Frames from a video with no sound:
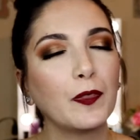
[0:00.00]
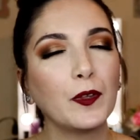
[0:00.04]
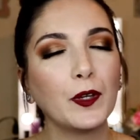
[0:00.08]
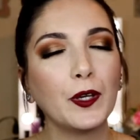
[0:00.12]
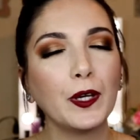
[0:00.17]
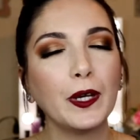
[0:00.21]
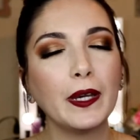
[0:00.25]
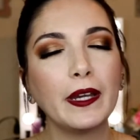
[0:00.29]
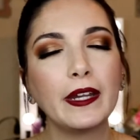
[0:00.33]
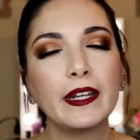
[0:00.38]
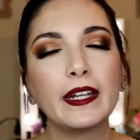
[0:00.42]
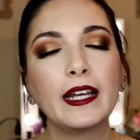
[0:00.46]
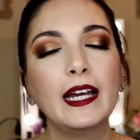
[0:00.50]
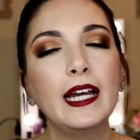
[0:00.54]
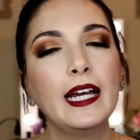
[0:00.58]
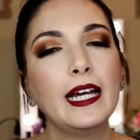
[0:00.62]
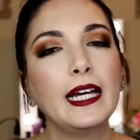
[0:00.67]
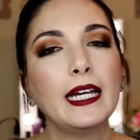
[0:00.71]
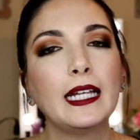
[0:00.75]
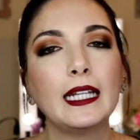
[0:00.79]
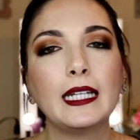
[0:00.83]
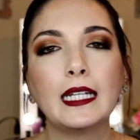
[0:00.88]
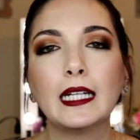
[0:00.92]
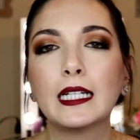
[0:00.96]
the good,
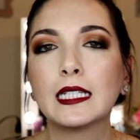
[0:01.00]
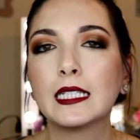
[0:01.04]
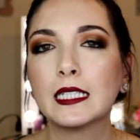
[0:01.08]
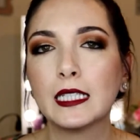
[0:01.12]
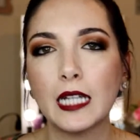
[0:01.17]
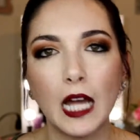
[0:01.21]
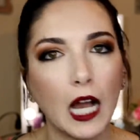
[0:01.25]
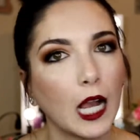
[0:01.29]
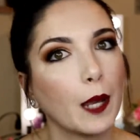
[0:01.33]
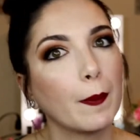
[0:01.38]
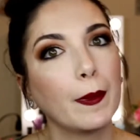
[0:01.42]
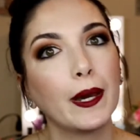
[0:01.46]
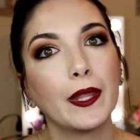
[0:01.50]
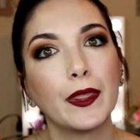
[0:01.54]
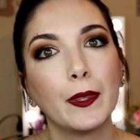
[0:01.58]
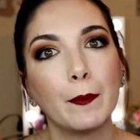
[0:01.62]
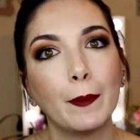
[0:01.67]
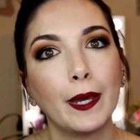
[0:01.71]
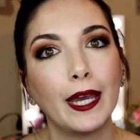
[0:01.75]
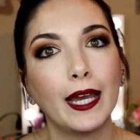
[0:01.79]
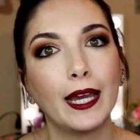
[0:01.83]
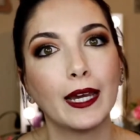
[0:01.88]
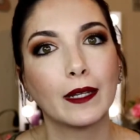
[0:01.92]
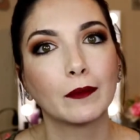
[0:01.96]
let's talk about the
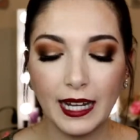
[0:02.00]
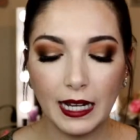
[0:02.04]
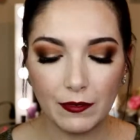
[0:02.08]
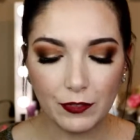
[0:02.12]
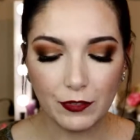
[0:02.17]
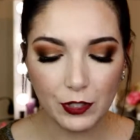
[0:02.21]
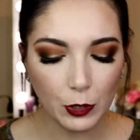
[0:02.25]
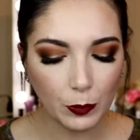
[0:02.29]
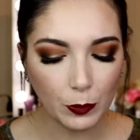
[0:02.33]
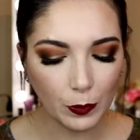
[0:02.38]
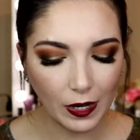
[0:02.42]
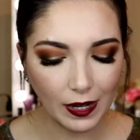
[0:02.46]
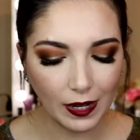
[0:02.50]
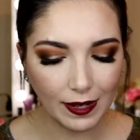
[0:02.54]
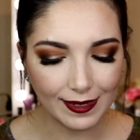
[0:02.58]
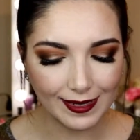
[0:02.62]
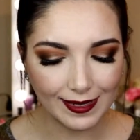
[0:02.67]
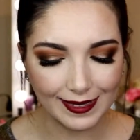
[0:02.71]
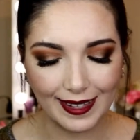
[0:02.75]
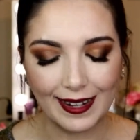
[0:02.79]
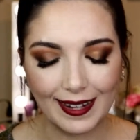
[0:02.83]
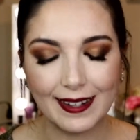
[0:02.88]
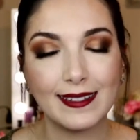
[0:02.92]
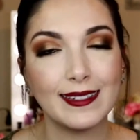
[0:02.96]
bad. I have 2 products
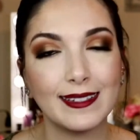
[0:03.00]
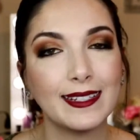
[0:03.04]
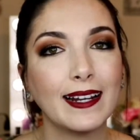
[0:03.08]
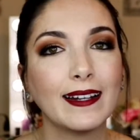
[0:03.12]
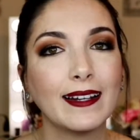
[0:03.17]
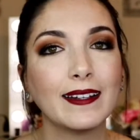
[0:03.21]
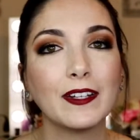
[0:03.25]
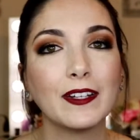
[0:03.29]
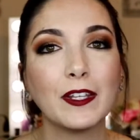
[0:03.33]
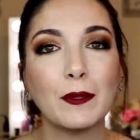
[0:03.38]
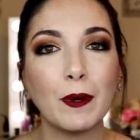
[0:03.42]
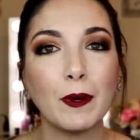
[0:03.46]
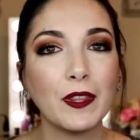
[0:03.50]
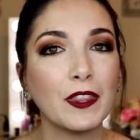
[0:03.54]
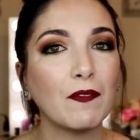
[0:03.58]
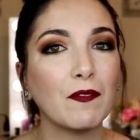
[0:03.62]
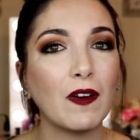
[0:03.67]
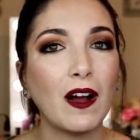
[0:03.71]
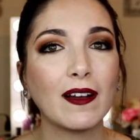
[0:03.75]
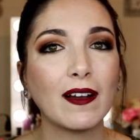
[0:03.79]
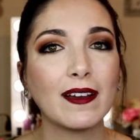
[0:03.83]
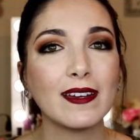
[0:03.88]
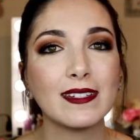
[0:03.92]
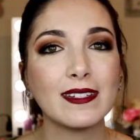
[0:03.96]
that I decided in the month of
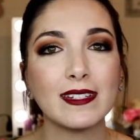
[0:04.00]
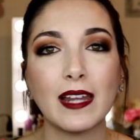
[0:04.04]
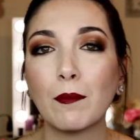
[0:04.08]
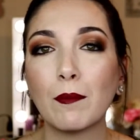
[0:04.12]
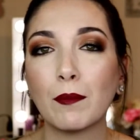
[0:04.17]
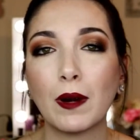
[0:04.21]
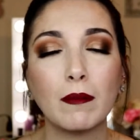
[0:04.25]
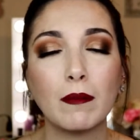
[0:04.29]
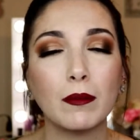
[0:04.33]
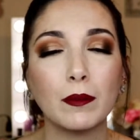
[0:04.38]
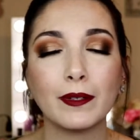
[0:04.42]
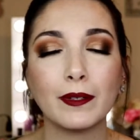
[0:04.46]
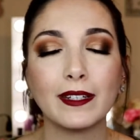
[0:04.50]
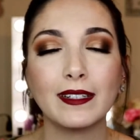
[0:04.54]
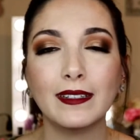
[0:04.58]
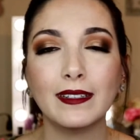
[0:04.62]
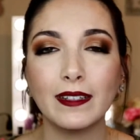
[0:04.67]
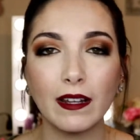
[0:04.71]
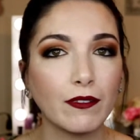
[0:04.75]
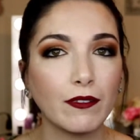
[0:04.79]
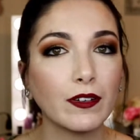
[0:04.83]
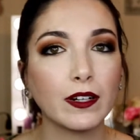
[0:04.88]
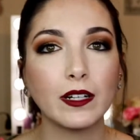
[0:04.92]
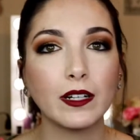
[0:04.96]
August I'm probably
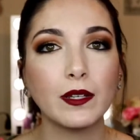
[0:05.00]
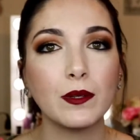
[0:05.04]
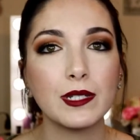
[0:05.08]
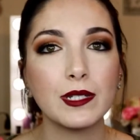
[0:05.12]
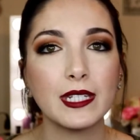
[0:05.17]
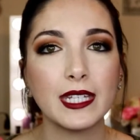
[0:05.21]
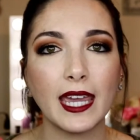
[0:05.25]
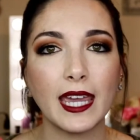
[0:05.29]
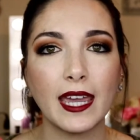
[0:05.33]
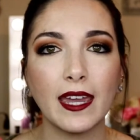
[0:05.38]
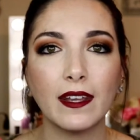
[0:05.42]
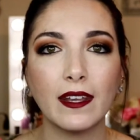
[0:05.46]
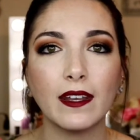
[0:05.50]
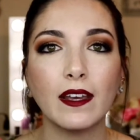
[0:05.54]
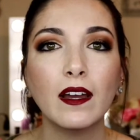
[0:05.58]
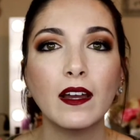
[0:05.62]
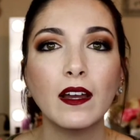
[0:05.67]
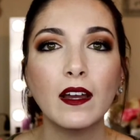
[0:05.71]
never going to use again.